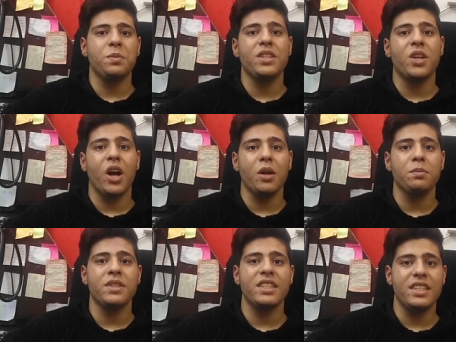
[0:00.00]

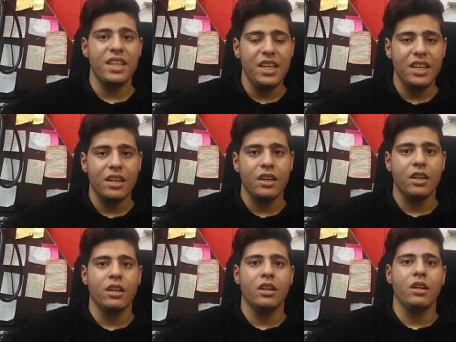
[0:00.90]
Type-C
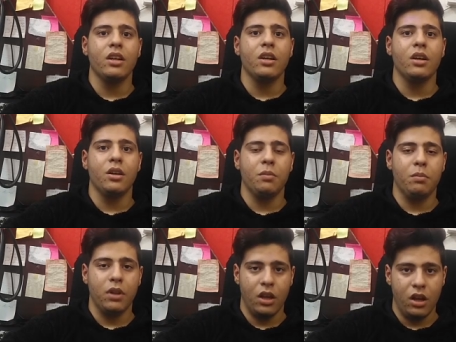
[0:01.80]

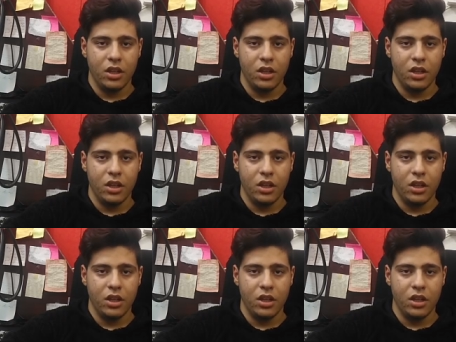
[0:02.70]
plug